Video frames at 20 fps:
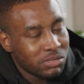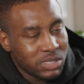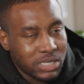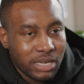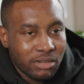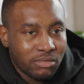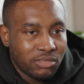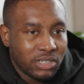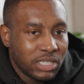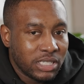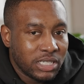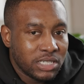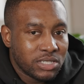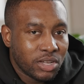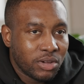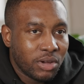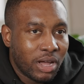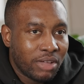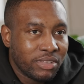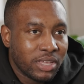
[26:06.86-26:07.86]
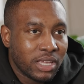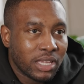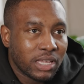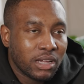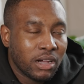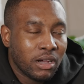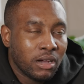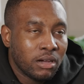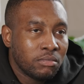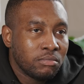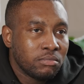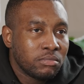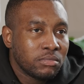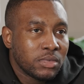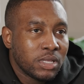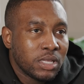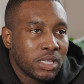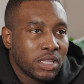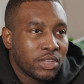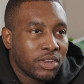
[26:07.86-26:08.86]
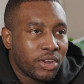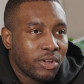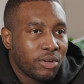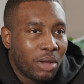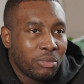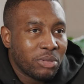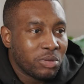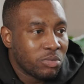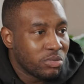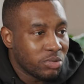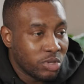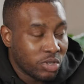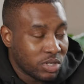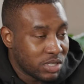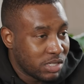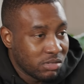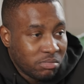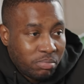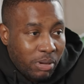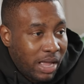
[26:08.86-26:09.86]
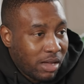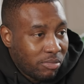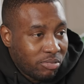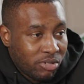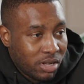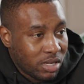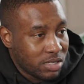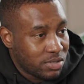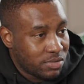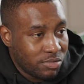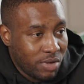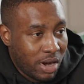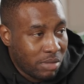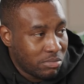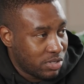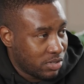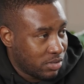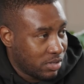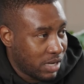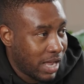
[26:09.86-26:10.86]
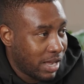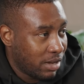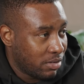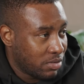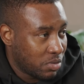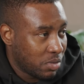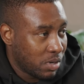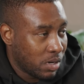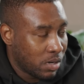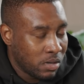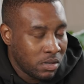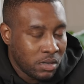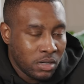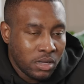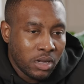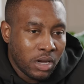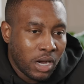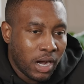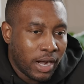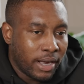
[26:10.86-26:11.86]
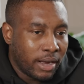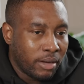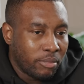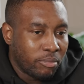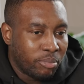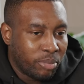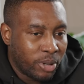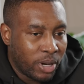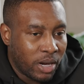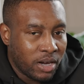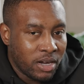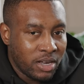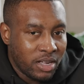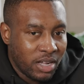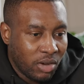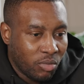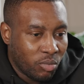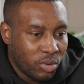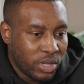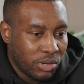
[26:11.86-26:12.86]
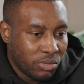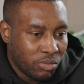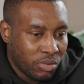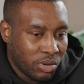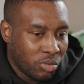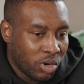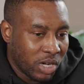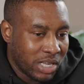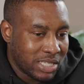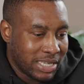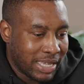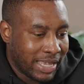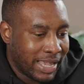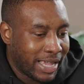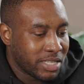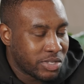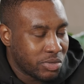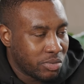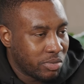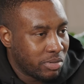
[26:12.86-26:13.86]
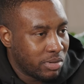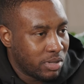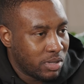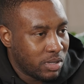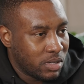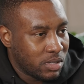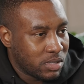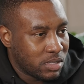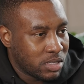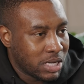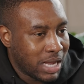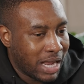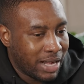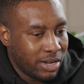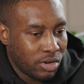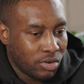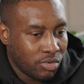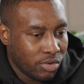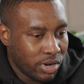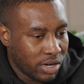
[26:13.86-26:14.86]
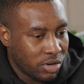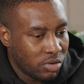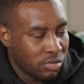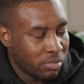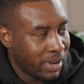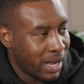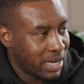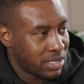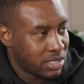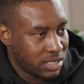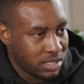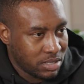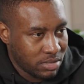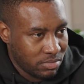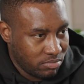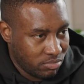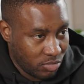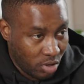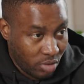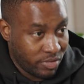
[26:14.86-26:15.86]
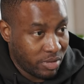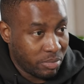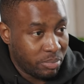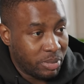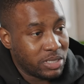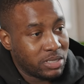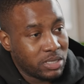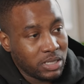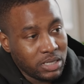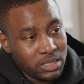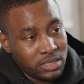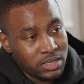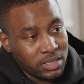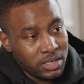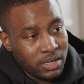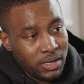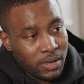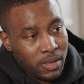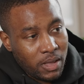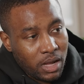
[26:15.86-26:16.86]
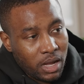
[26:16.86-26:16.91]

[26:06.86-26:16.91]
That was it, really. So I think, um, you know, I mean, you can still buy our products through Amazon now as well. Um, but... We, we wanted to get to a kind of critical mass of the business.